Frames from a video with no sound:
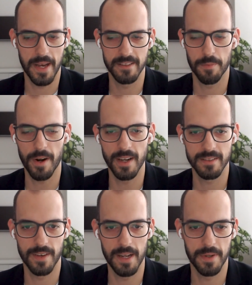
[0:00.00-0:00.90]
surprise,
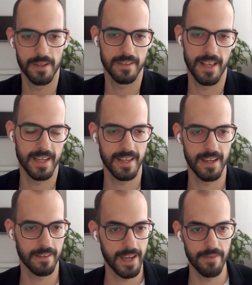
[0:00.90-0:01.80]
right? Because they're saying,
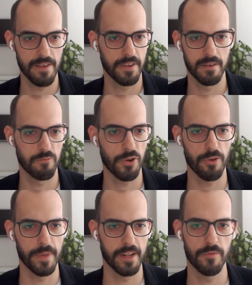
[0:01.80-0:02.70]
okay, we have a
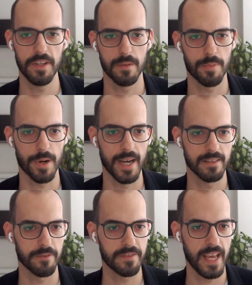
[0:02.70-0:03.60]
recommended retail price
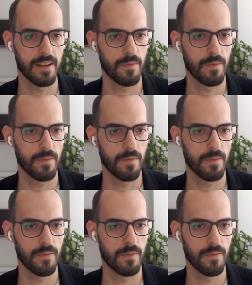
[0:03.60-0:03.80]
of 10.